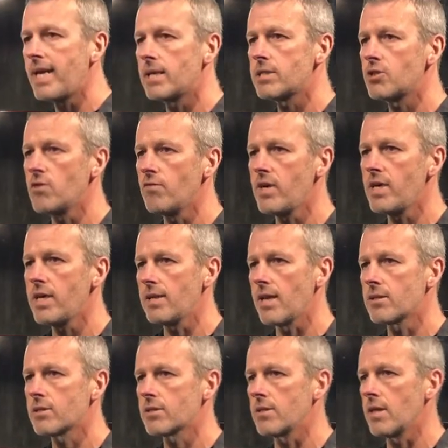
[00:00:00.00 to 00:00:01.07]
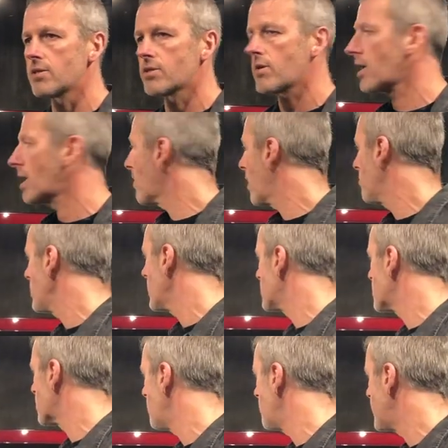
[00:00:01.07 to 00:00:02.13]
mid-SUV and let's, let's talk about
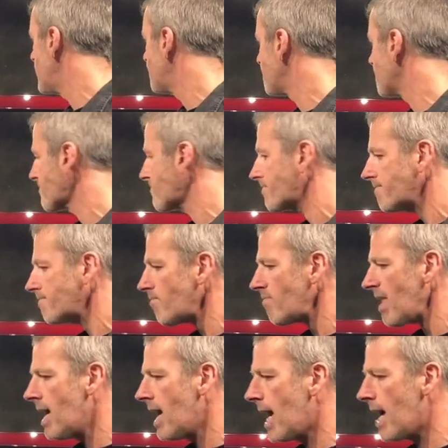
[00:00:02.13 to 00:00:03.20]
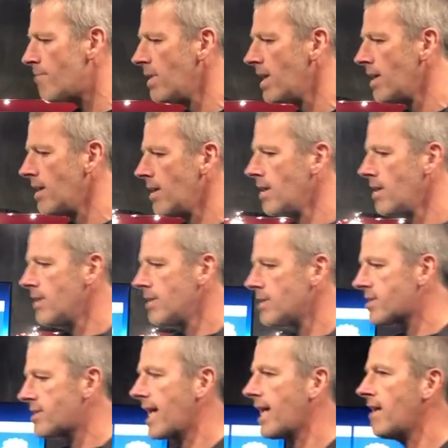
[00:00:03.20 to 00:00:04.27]
Blazer a bit. Um,
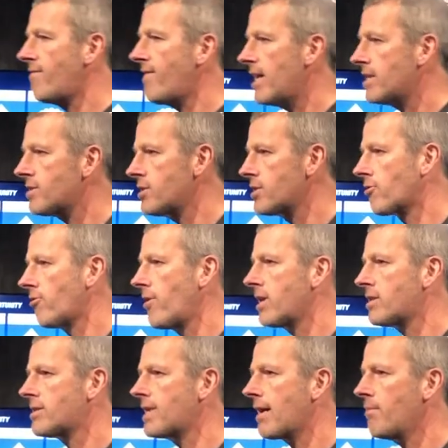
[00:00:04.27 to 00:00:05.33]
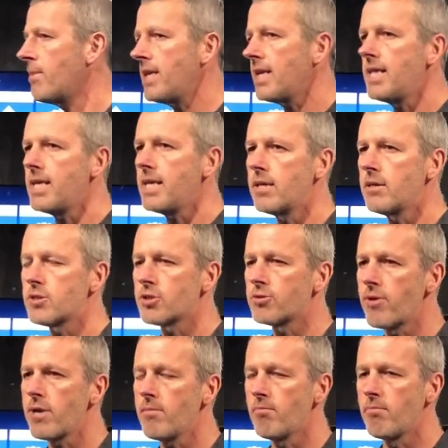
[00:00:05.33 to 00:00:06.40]
second fastest growing segment in the
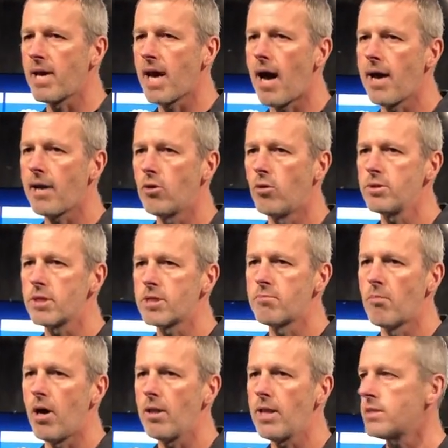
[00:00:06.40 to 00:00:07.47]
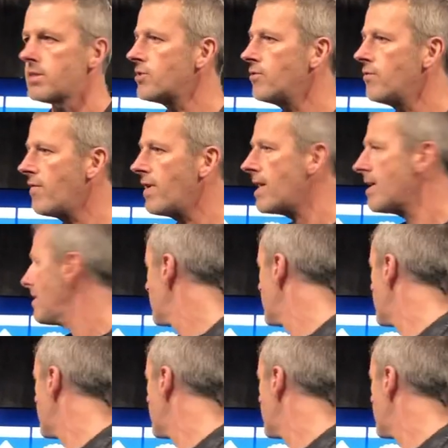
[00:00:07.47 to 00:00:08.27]
industry behind only small SUV.